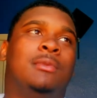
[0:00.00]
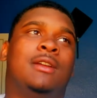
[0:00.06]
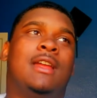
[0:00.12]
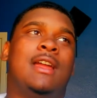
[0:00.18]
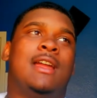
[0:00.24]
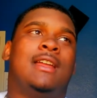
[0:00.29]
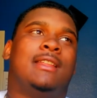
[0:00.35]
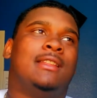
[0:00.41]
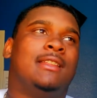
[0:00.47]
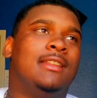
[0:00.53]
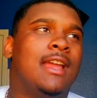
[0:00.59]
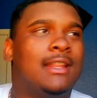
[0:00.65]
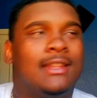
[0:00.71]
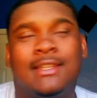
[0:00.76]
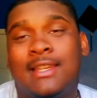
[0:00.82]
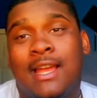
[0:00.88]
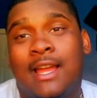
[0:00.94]
But
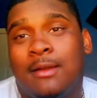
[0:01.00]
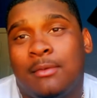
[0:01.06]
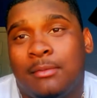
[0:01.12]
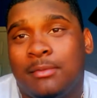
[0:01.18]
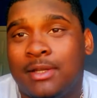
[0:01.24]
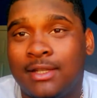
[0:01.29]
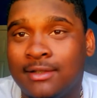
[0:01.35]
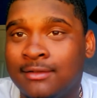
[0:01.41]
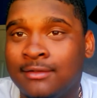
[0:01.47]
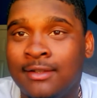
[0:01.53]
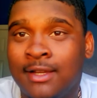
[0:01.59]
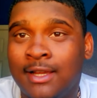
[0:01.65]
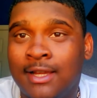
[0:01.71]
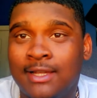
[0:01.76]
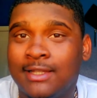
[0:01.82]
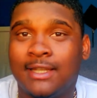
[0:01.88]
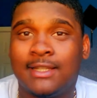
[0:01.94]
at the time, I mean,
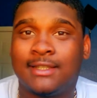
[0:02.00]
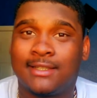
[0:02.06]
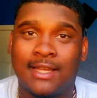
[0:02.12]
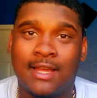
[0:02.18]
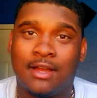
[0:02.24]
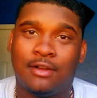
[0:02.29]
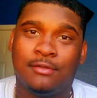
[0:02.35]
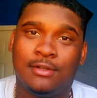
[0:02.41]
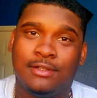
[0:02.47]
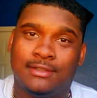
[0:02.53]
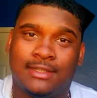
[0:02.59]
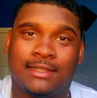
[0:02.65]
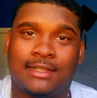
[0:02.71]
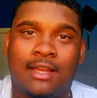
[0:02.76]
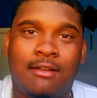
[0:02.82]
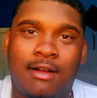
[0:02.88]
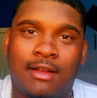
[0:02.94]
that's just how it was.
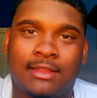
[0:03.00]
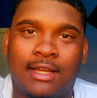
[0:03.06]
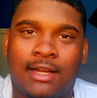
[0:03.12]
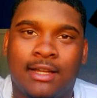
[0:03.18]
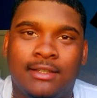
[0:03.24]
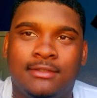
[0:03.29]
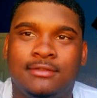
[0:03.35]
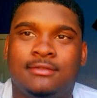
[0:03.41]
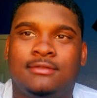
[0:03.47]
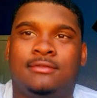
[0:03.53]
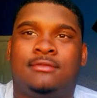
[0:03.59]
That's how I thought.